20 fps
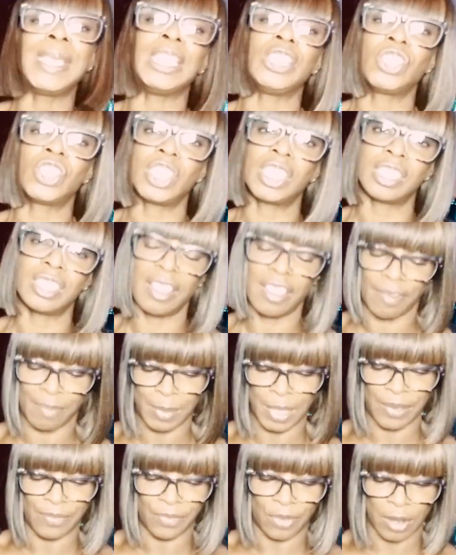pictures of
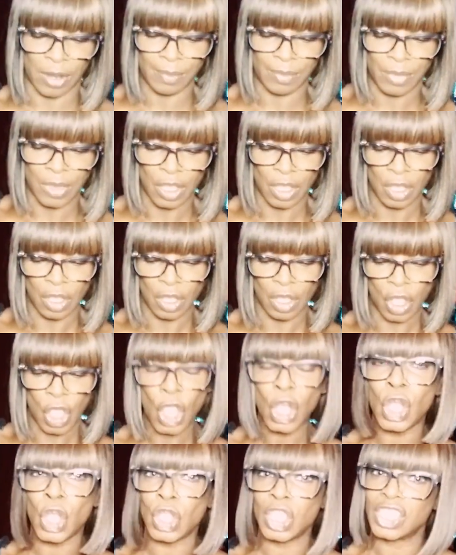me from
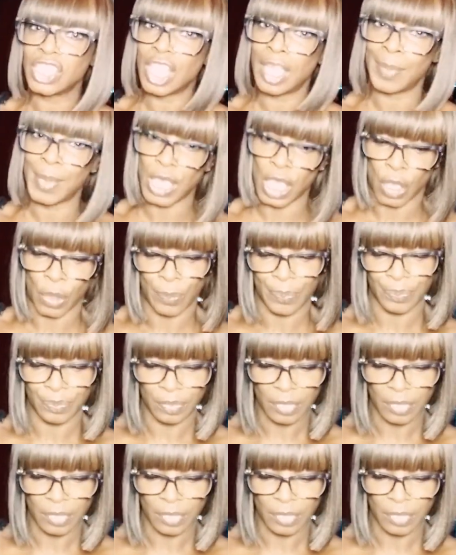a long time ago.